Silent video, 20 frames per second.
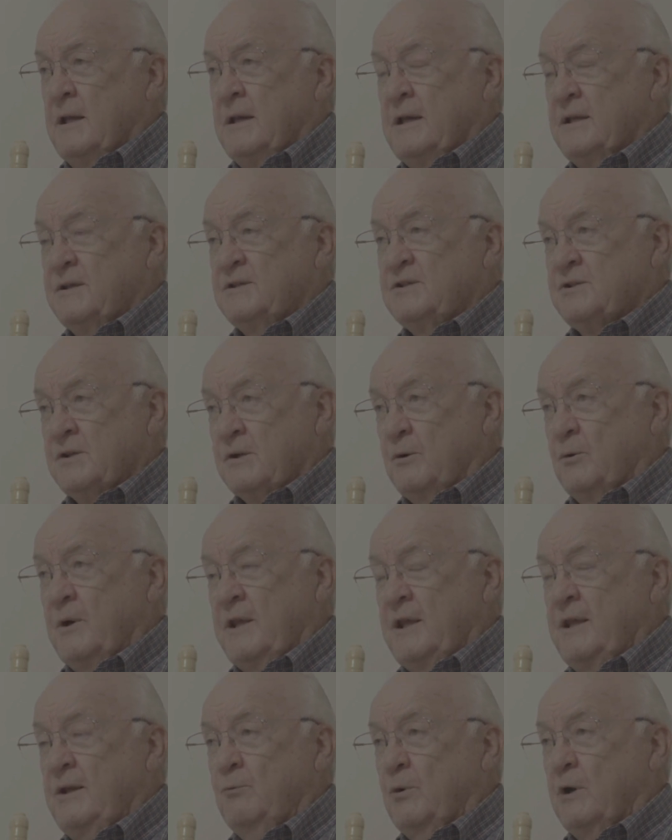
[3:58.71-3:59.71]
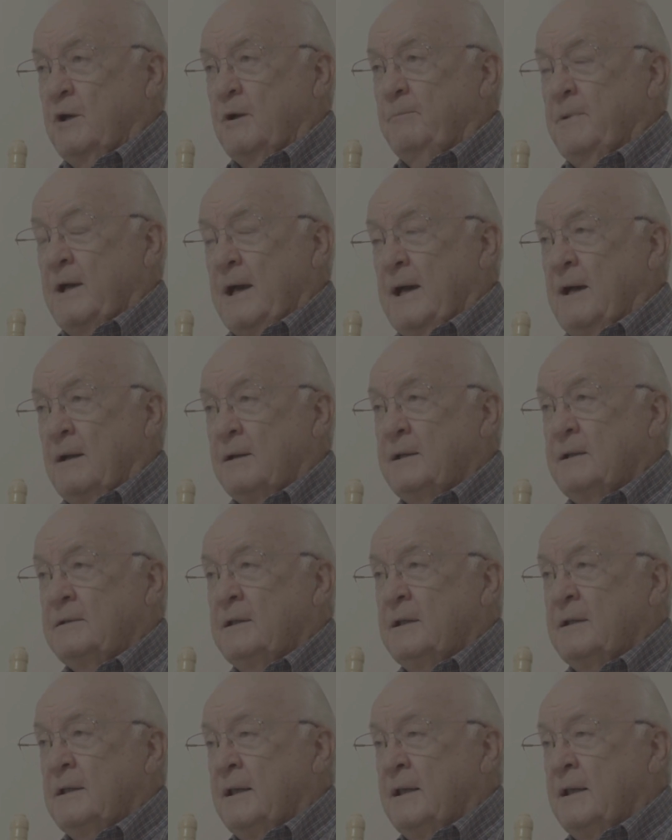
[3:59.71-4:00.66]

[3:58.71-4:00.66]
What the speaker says: And so he went about it,